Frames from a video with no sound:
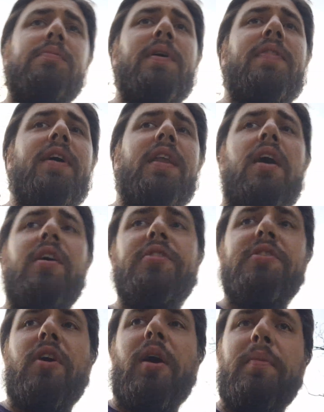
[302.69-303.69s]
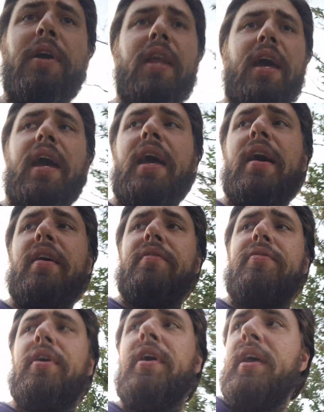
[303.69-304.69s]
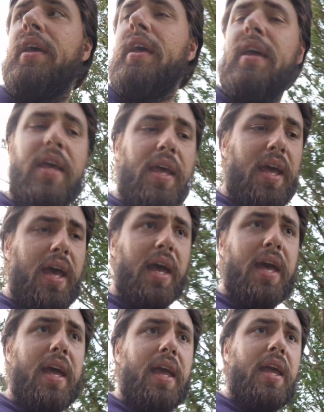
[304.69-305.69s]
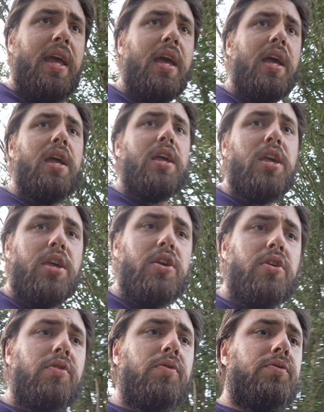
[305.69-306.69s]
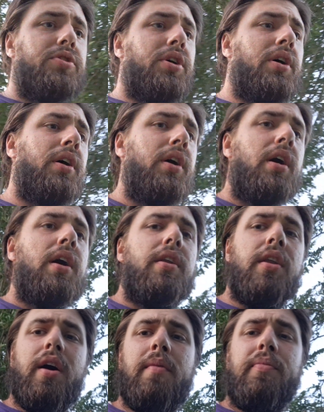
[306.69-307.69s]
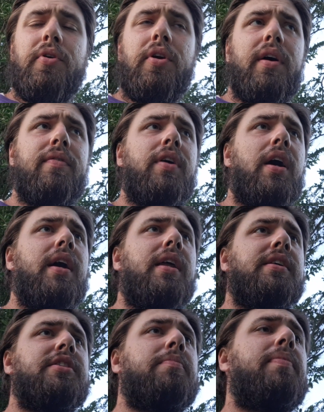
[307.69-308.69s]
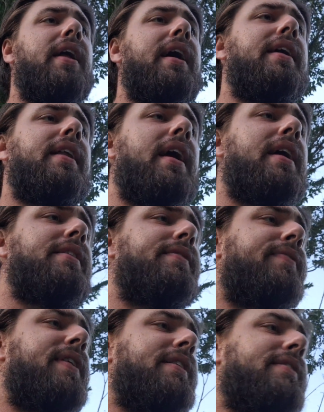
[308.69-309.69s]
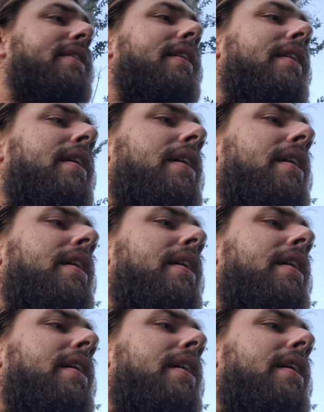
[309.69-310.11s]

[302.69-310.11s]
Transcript: but then also I'm gonna have a huge number of cuttings to plant as fencing.